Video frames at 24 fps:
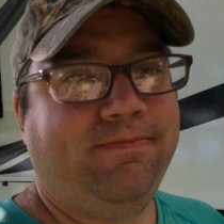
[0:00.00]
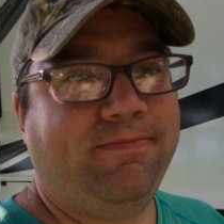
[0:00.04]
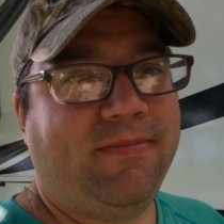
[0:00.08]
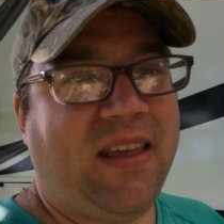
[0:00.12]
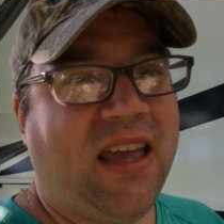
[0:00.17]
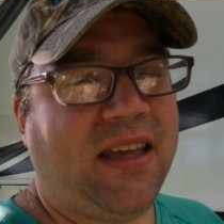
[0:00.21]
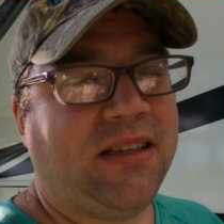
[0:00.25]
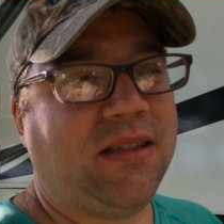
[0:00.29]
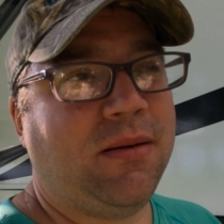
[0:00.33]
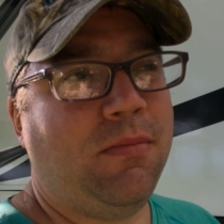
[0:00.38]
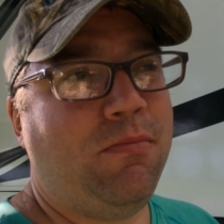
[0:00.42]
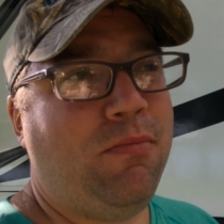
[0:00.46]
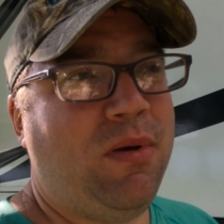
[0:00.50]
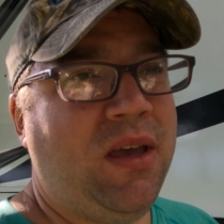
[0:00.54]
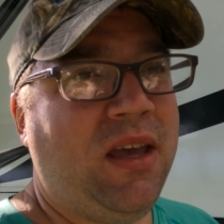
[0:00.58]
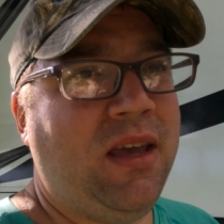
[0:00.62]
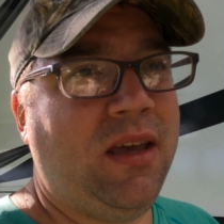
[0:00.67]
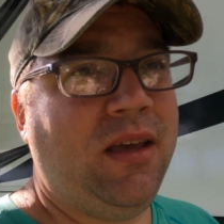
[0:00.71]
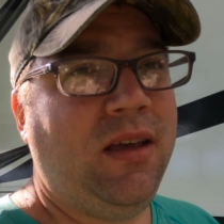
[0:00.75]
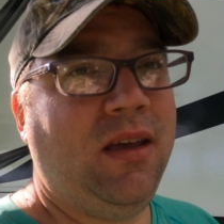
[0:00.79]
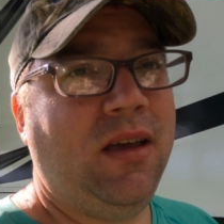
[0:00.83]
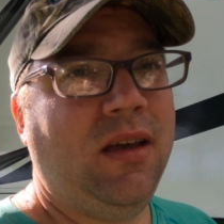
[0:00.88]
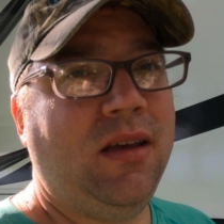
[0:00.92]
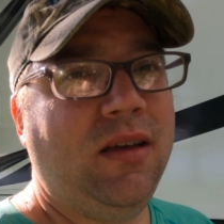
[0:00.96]
has a
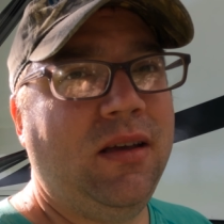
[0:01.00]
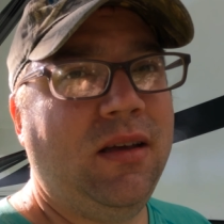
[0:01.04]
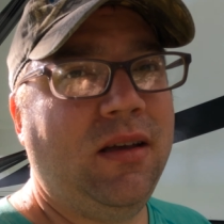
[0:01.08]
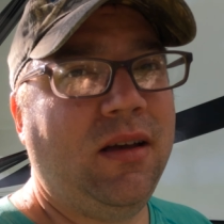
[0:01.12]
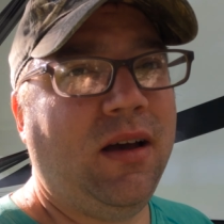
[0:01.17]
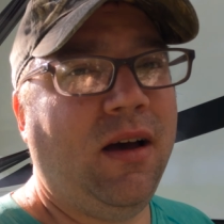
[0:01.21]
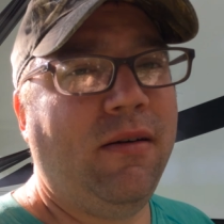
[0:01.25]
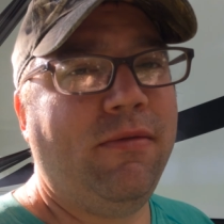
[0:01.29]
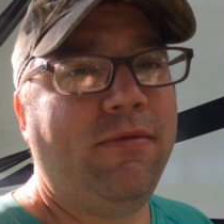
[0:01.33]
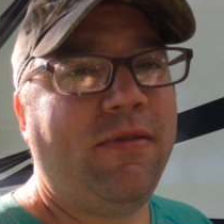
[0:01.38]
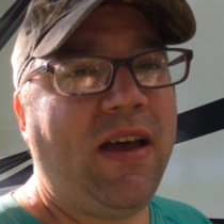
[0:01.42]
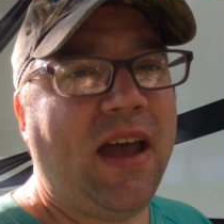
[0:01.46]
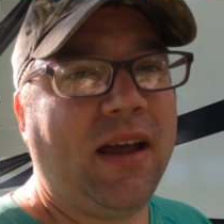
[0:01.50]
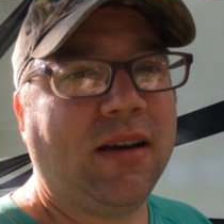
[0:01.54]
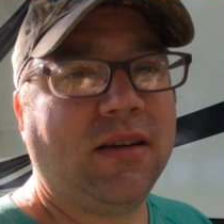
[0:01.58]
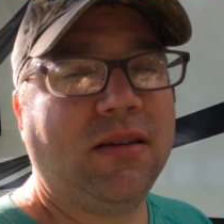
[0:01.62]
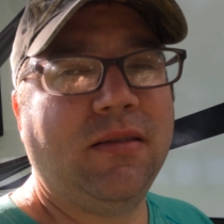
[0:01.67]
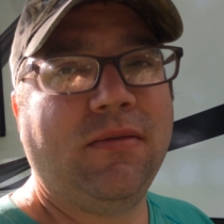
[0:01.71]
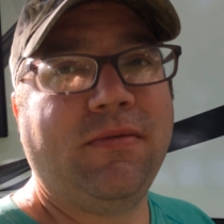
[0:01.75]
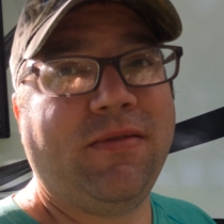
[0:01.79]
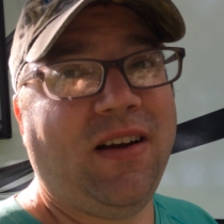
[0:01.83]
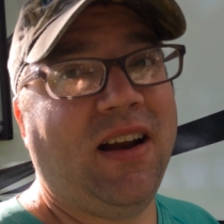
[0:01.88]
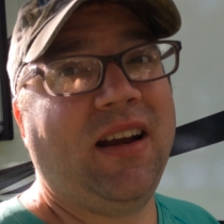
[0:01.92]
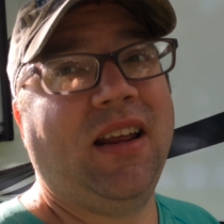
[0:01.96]
big effect
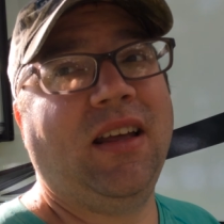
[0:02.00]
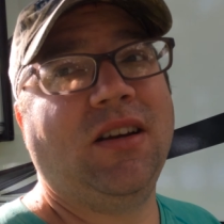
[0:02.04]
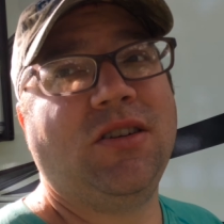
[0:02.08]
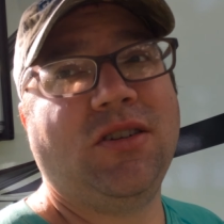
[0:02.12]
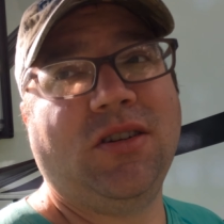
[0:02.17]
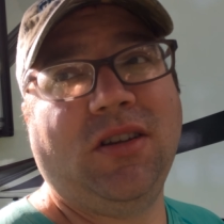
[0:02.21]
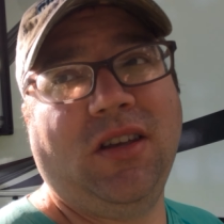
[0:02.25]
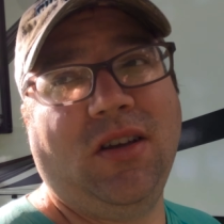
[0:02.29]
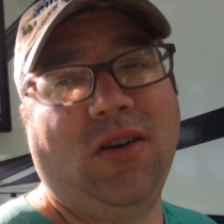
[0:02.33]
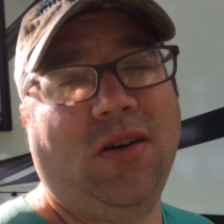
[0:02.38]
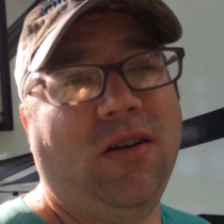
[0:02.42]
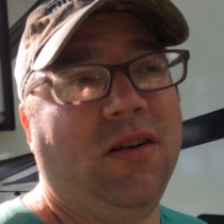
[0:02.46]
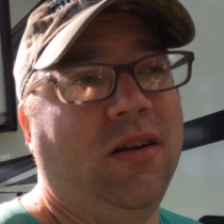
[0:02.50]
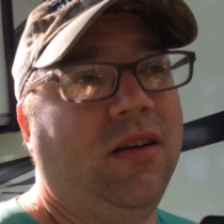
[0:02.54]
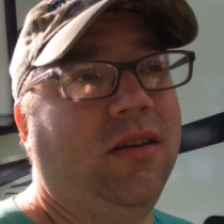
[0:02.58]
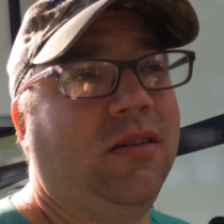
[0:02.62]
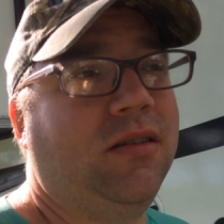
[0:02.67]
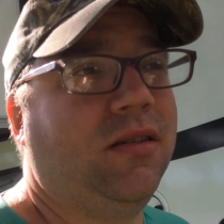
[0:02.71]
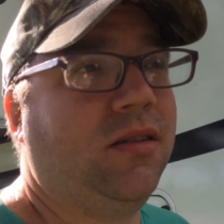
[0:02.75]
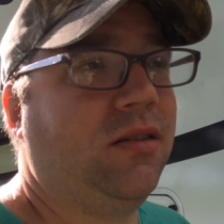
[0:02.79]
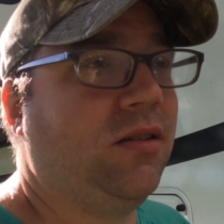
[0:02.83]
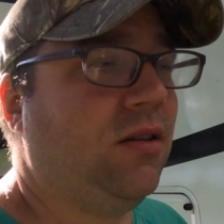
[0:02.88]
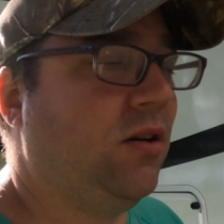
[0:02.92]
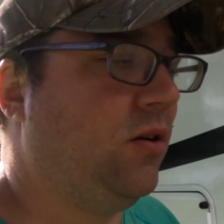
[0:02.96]
financially on
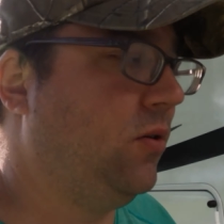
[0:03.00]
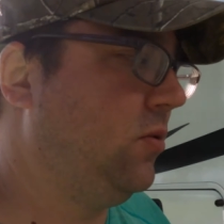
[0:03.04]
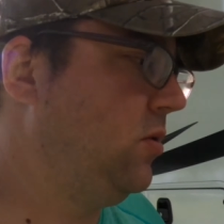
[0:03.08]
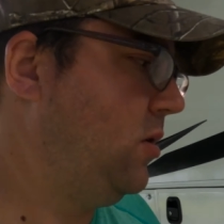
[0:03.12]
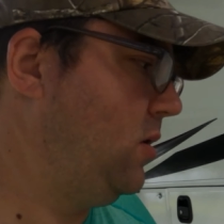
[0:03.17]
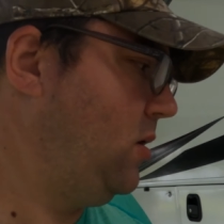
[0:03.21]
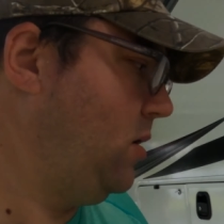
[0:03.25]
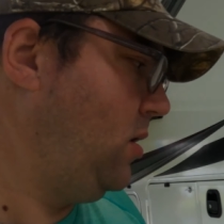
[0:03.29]
us. So